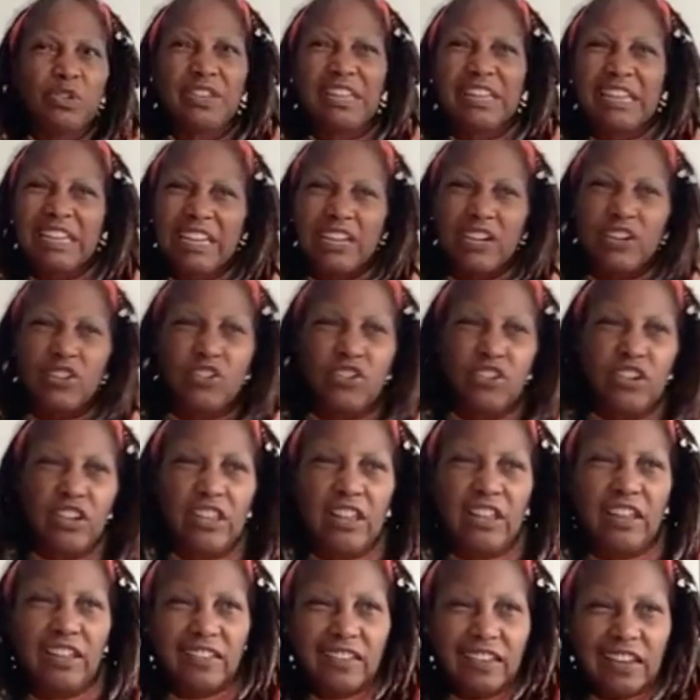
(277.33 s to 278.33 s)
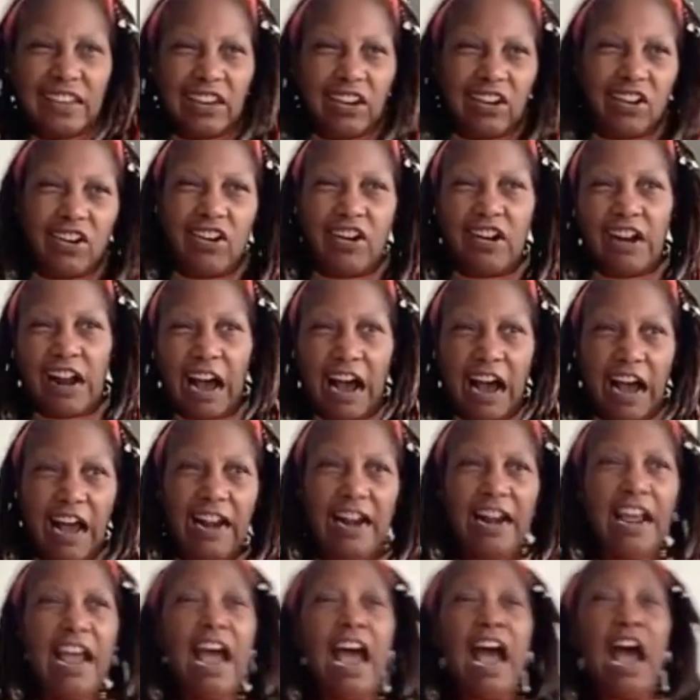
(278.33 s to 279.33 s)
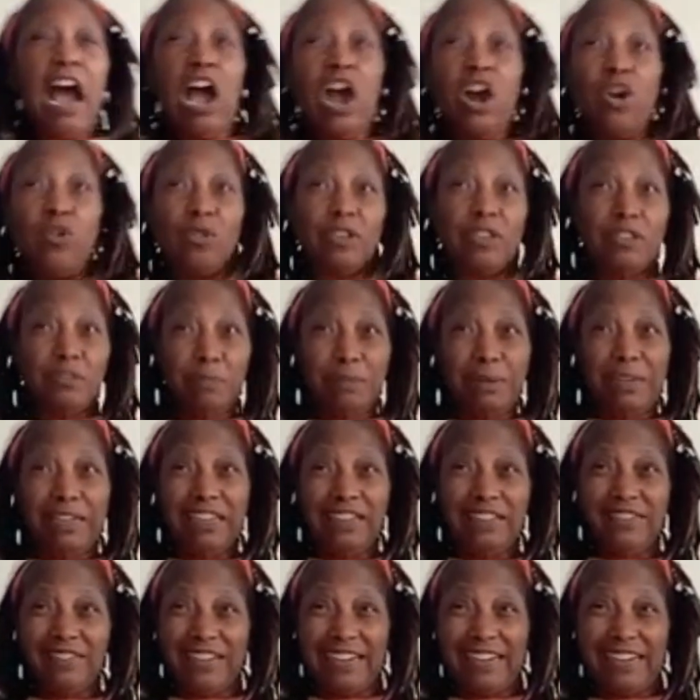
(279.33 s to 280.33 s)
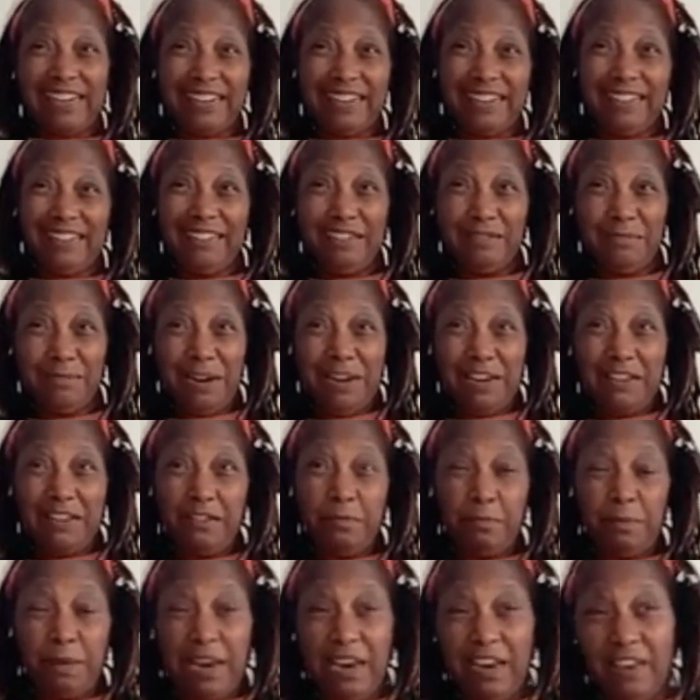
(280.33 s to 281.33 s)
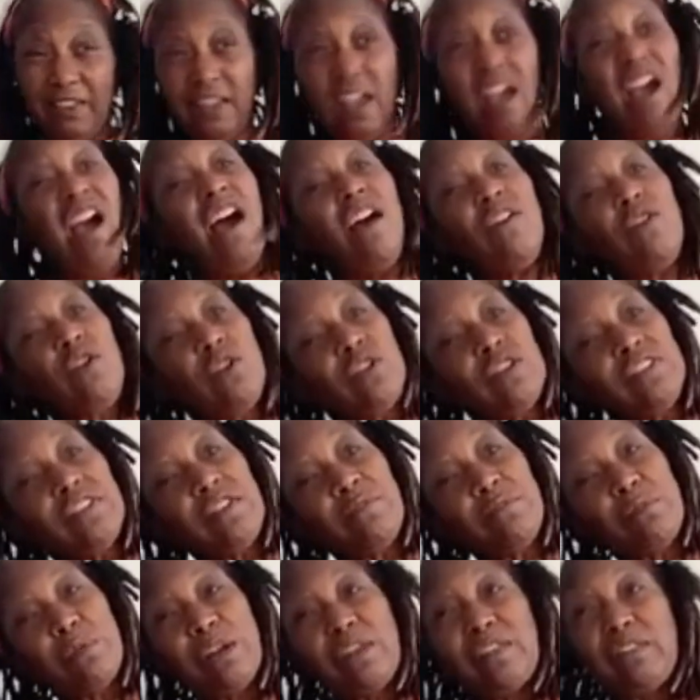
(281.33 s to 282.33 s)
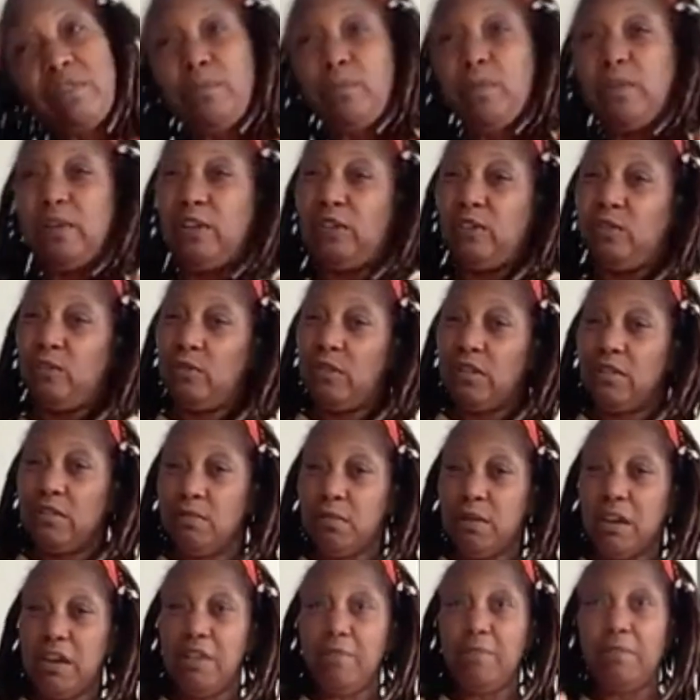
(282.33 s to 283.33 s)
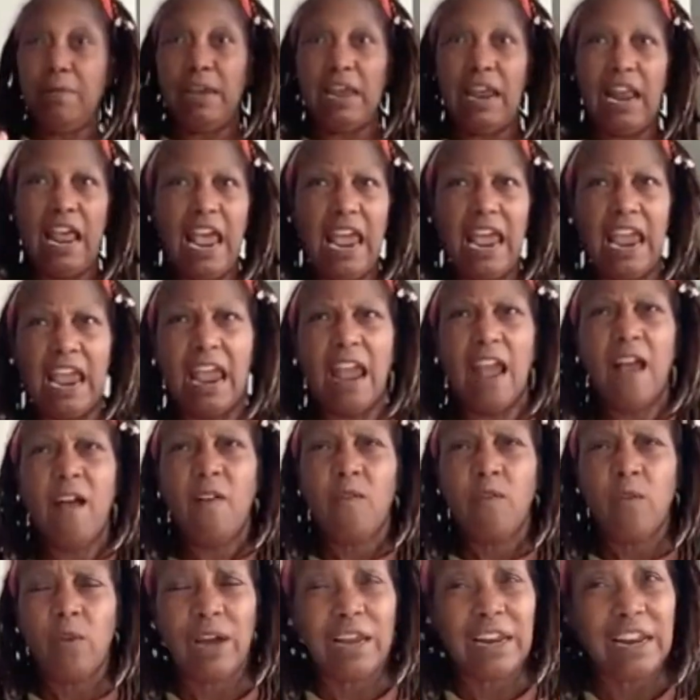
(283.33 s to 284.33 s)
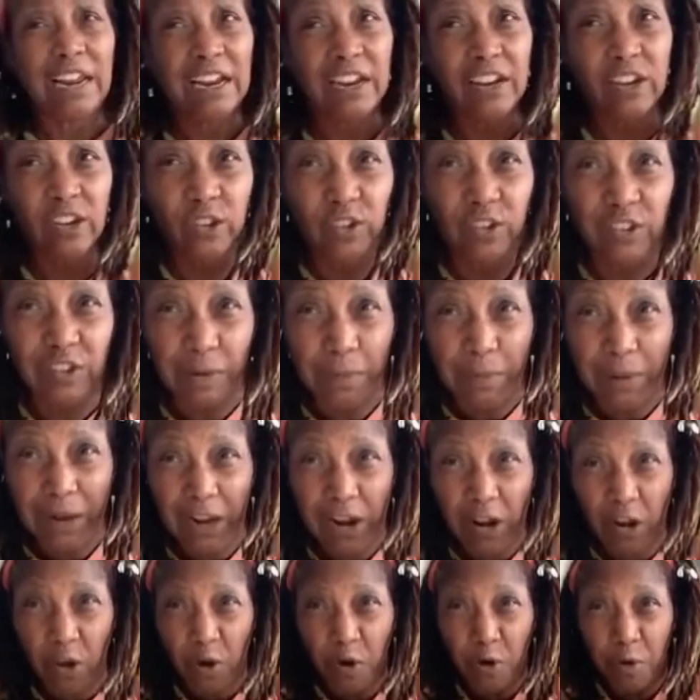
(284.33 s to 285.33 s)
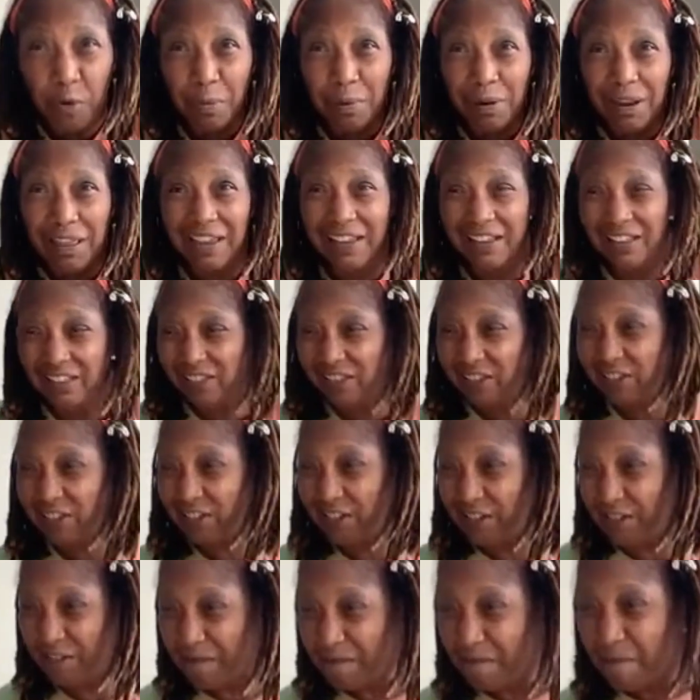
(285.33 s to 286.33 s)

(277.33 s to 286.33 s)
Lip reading: the energy that's here or not. I always believe in cleansing my space. Of course, I brought some things with me, but hey, why not use some of the local plants too?